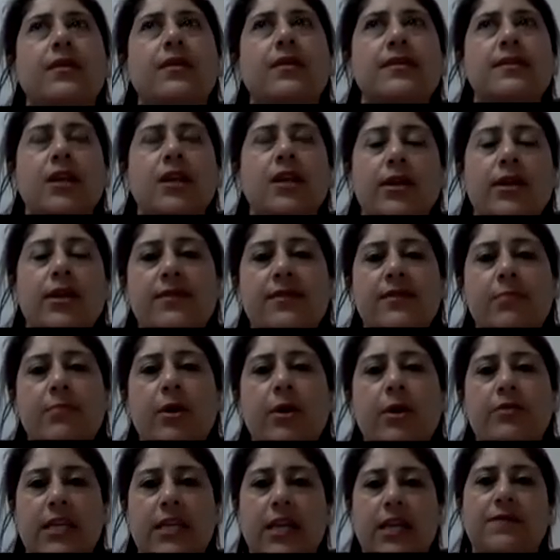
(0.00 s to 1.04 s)
So
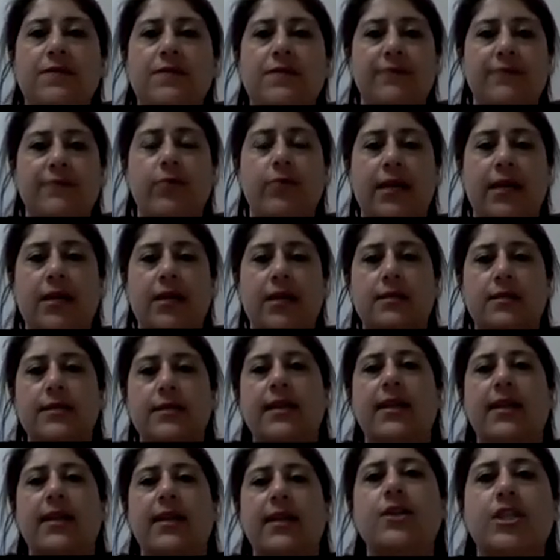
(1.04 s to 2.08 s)
there's lots of
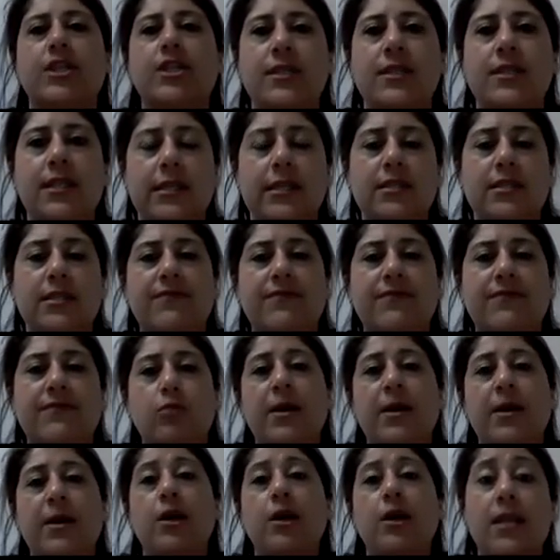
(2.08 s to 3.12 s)
motifs of reconciliation
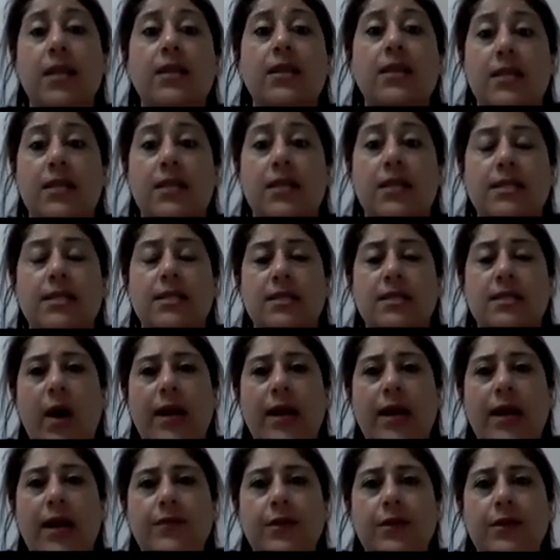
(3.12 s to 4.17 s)
in this film, and I think
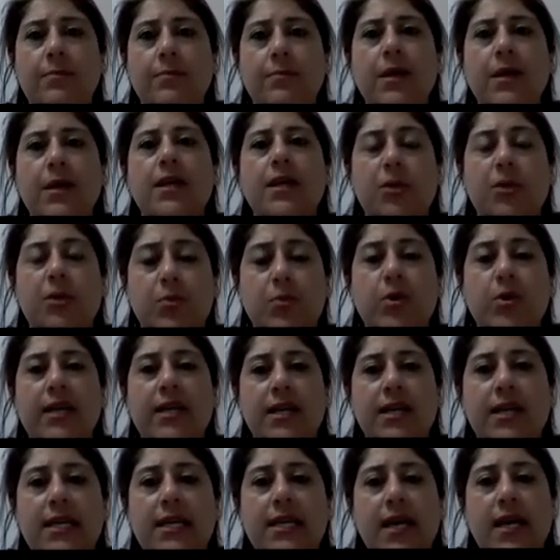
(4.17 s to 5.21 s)
this is one of them. The
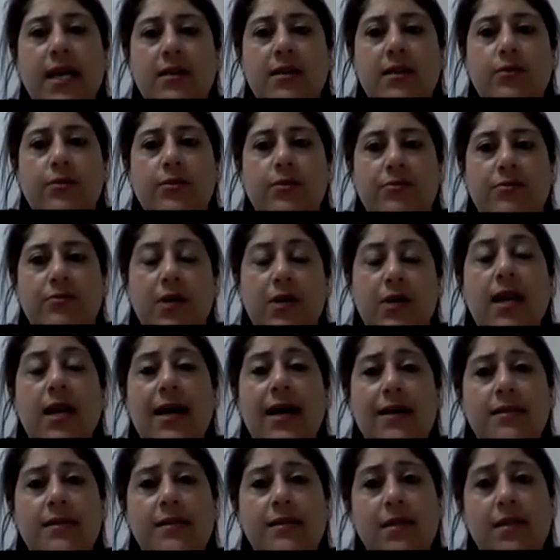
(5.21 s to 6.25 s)
bringing together of
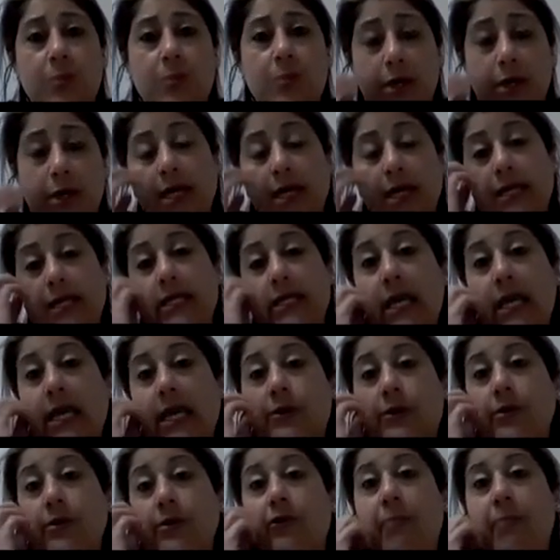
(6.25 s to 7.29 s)
class, the bringing
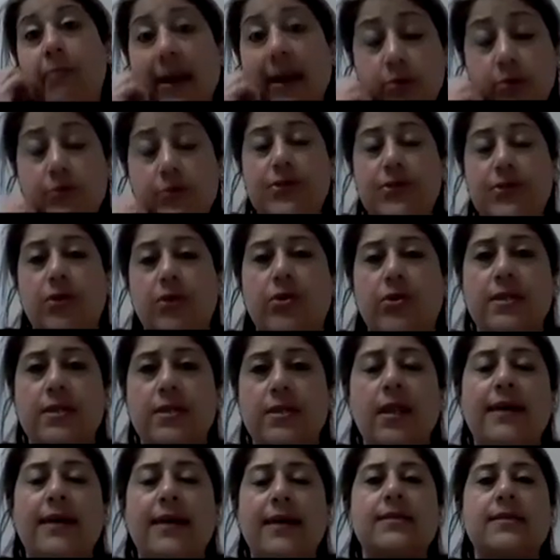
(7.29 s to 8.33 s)
together of males across
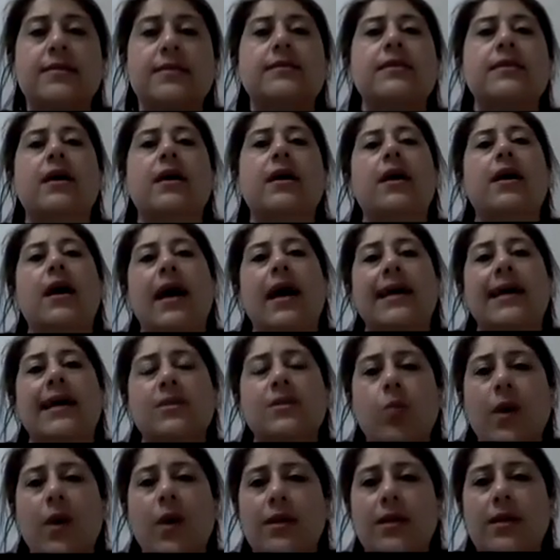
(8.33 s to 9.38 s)
classes, as
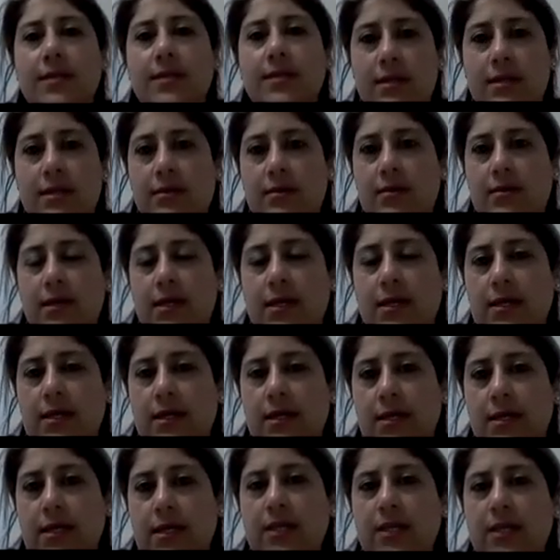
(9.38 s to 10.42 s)
well as the
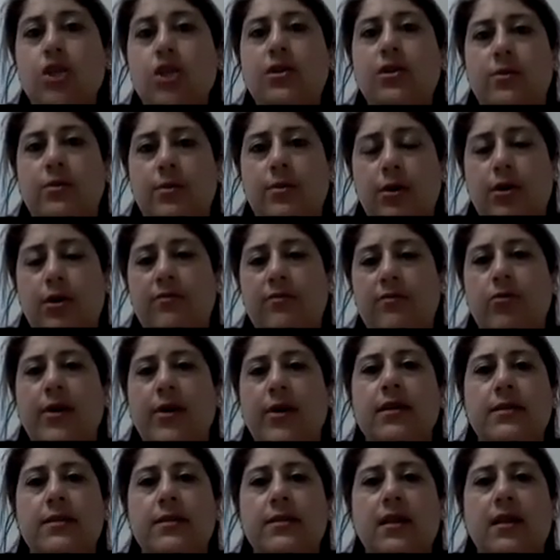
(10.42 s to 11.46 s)
issue of
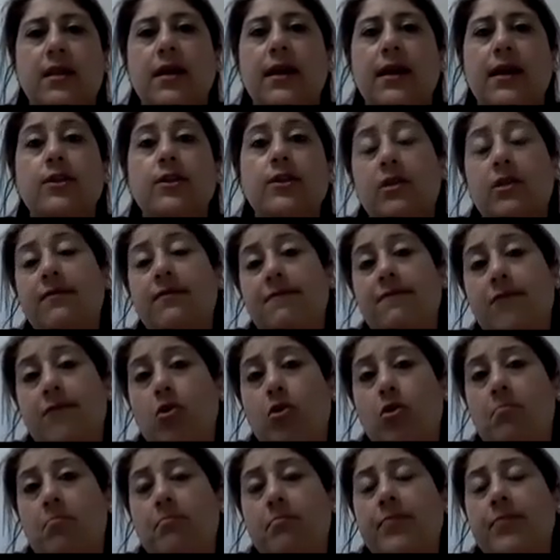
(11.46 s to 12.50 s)
reconciliation
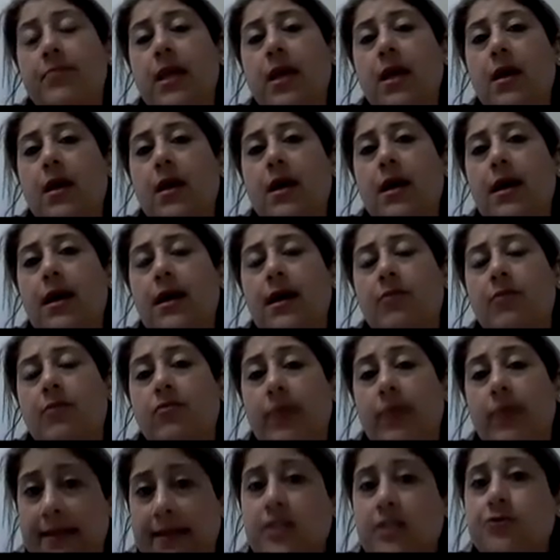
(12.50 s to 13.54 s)
from
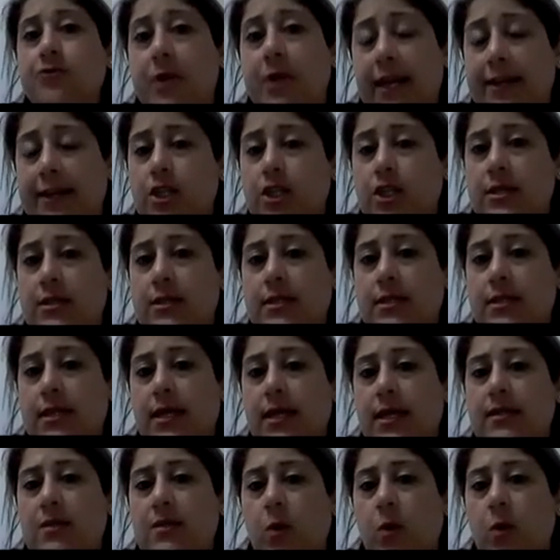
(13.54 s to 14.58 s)
race relations
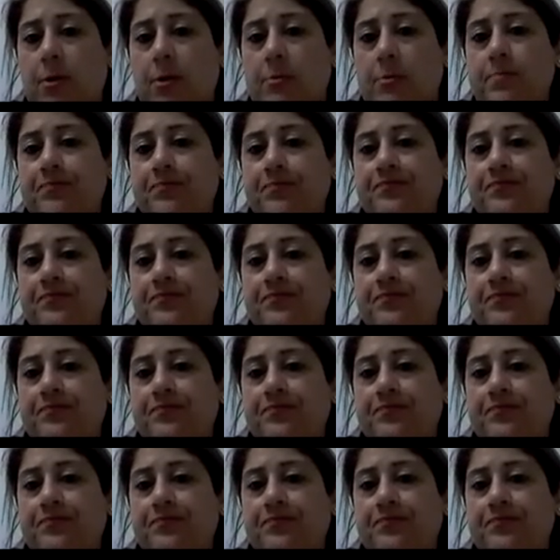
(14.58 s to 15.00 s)
as well.